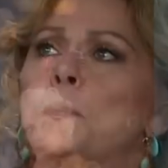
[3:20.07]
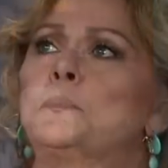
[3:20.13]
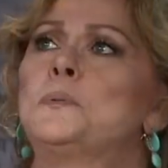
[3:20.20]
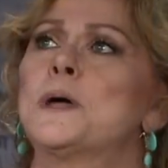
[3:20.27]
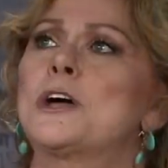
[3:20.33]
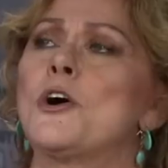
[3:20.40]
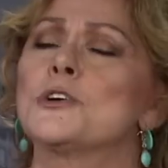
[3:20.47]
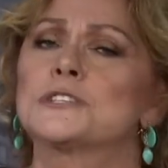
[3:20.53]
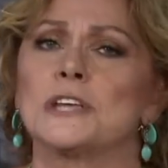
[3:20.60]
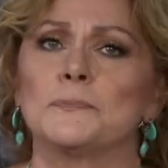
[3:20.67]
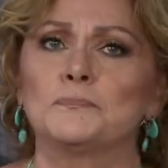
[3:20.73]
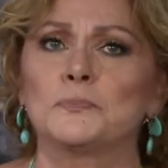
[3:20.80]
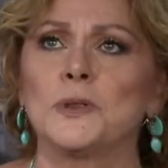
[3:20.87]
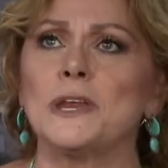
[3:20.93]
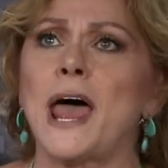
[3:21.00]
because
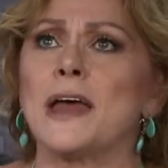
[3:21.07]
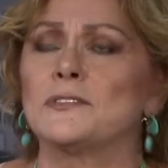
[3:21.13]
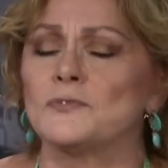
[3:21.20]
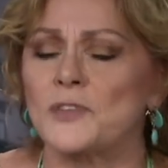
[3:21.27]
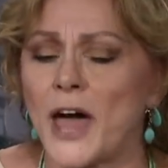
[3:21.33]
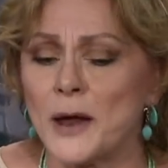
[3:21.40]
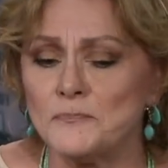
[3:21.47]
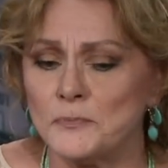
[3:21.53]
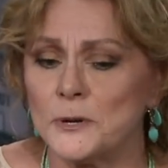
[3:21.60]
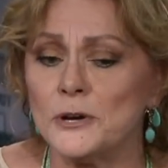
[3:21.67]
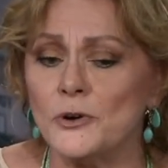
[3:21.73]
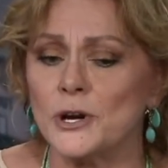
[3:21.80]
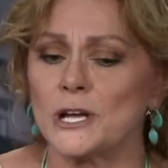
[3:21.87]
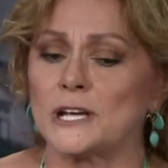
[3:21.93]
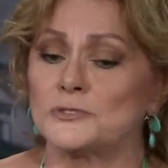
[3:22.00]
at that
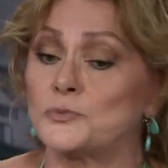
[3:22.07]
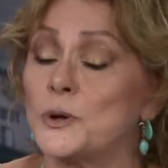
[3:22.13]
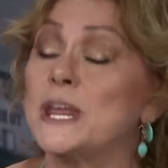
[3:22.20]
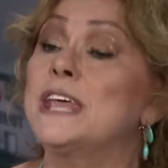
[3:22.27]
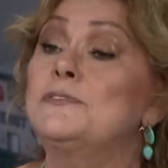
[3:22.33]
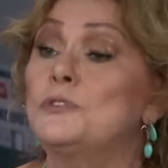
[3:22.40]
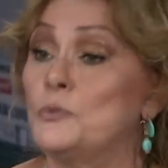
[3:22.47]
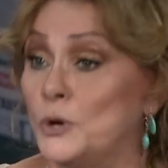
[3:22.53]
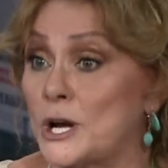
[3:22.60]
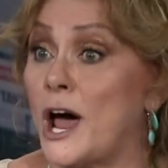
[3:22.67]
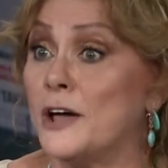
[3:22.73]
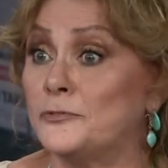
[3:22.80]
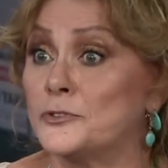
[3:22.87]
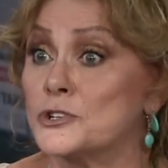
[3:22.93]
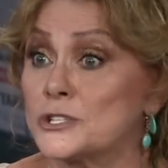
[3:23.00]
period, even when
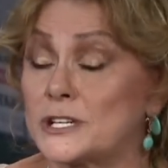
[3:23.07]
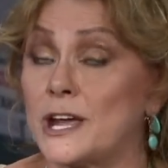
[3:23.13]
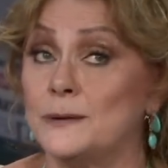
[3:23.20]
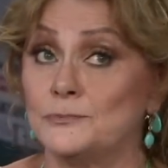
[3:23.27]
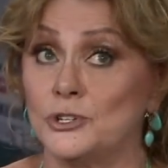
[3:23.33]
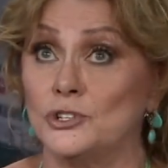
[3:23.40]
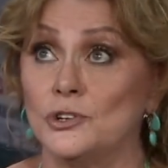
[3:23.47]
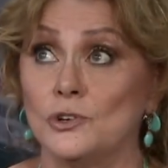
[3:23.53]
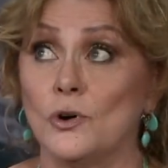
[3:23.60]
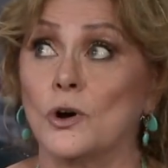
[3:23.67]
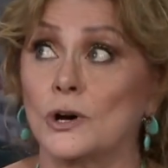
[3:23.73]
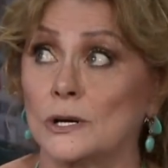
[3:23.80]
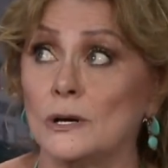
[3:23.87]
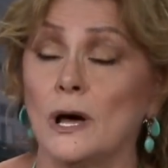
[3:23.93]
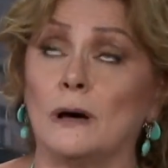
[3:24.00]
I first came to New
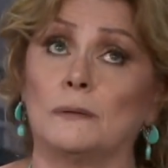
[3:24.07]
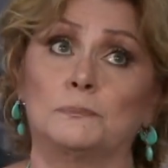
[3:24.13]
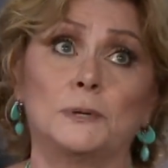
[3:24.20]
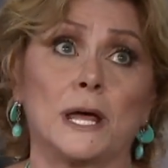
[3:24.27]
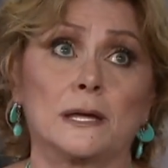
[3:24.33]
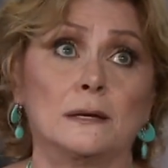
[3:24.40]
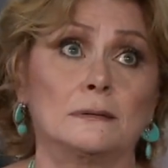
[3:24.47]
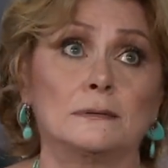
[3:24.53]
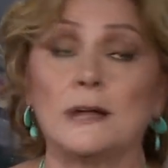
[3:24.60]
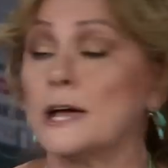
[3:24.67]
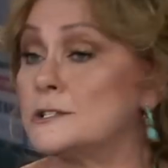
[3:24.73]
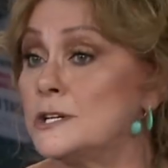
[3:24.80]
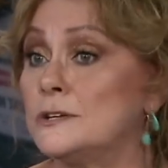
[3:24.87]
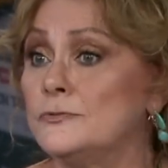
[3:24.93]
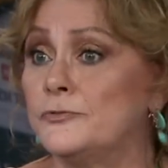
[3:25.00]
York, like in
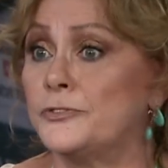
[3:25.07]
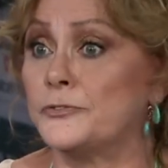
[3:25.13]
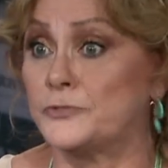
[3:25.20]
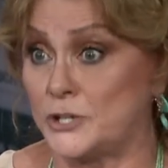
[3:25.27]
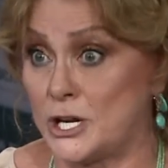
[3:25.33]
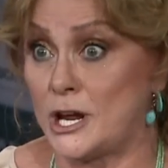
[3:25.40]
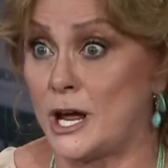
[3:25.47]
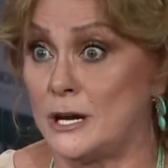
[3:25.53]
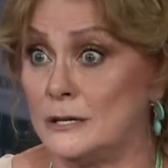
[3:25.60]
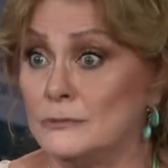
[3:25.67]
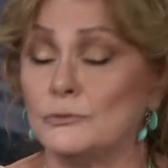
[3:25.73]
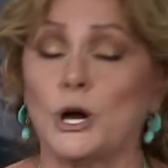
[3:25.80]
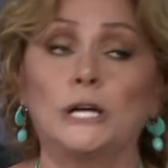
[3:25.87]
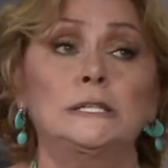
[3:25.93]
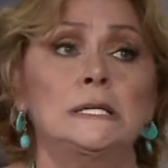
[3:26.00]
1958,
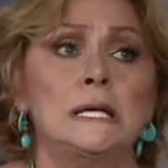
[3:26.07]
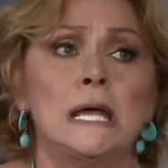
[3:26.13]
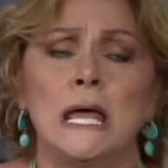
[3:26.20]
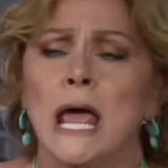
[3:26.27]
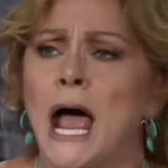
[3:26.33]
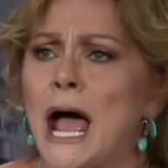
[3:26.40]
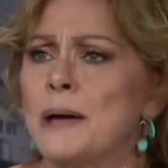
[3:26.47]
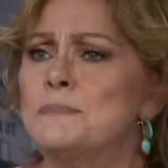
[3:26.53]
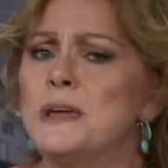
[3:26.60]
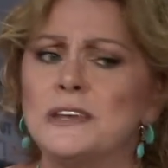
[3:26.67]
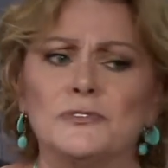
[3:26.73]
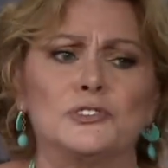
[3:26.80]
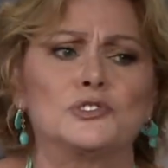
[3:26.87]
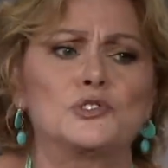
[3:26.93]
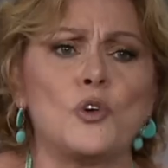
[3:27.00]
right? I
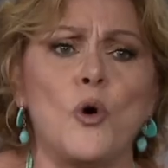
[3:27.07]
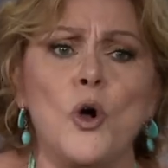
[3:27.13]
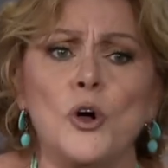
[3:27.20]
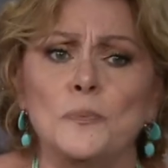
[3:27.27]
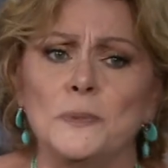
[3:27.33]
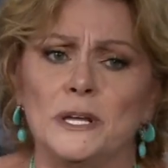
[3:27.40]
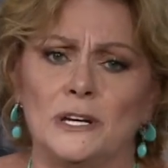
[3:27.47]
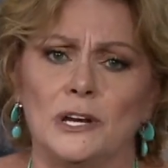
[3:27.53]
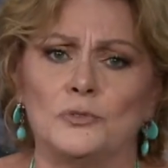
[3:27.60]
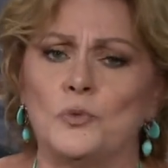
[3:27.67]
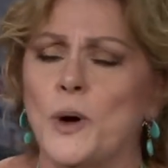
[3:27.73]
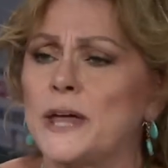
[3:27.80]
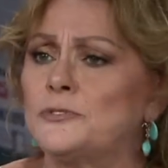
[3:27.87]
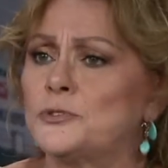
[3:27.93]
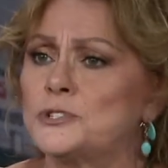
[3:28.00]
mean, doormen and
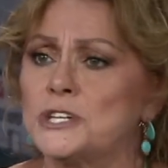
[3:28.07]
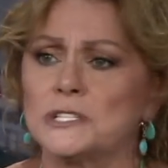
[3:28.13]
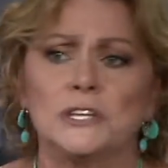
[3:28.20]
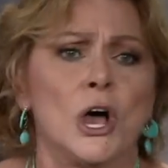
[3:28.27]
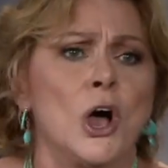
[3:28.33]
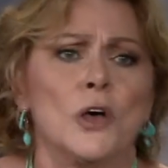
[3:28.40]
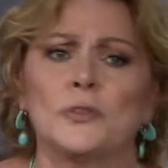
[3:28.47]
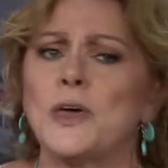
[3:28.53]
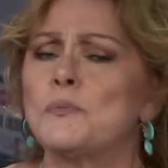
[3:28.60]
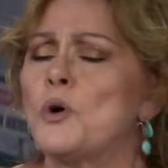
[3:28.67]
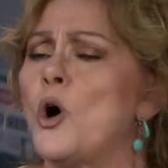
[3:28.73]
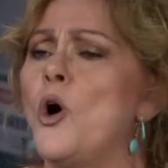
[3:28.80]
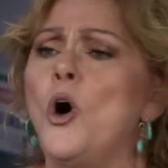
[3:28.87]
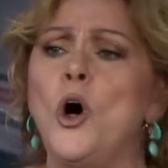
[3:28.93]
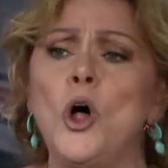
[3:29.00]
waitresses, they
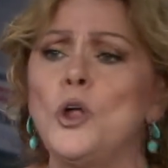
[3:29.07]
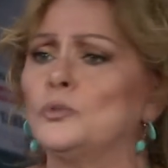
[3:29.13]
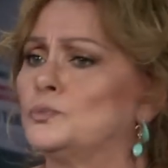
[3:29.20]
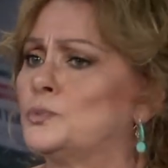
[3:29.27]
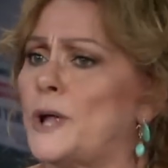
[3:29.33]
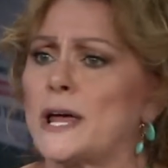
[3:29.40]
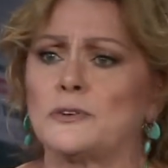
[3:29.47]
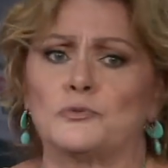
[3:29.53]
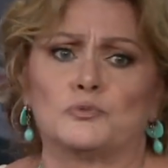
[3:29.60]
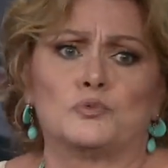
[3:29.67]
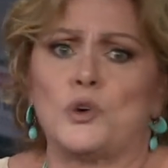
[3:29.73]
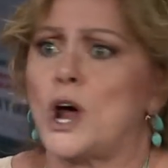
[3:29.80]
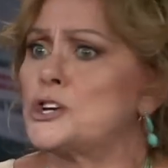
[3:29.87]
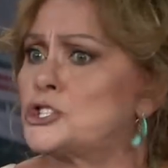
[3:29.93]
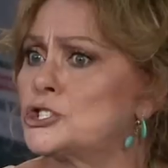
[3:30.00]
were all like
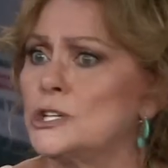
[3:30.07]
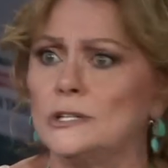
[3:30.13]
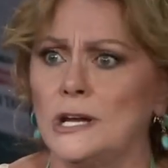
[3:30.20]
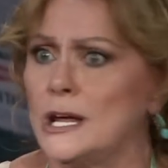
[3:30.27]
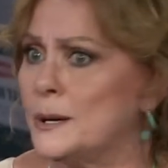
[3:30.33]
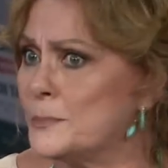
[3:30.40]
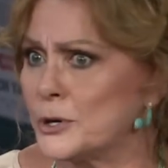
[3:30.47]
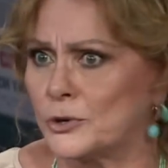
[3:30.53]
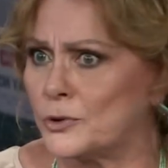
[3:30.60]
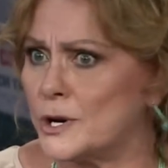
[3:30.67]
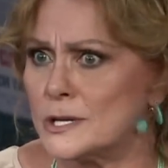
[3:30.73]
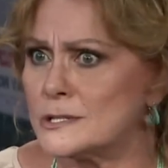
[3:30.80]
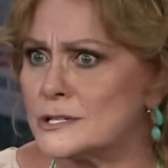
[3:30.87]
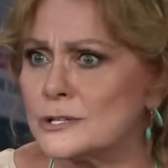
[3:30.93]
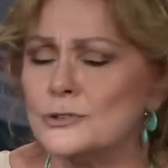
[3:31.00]
Russian
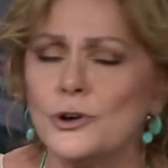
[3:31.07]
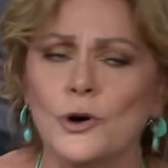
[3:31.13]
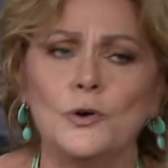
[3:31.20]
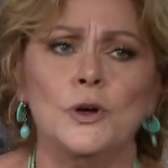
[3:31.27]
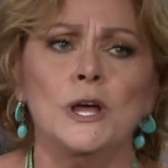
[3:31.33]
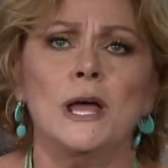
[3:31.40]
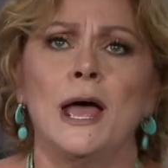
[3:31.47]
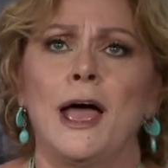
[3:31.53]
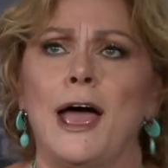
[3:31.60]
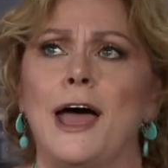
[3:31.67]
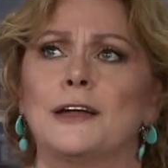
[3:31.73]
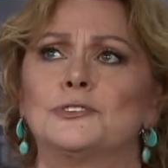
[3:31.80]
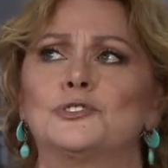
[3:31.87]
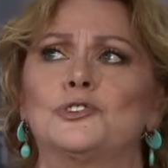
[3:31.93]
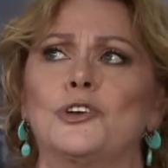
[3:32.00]
immigrants, you know?
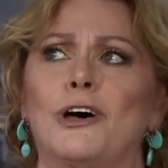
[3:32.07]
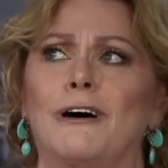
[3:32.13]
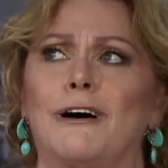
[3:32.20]
They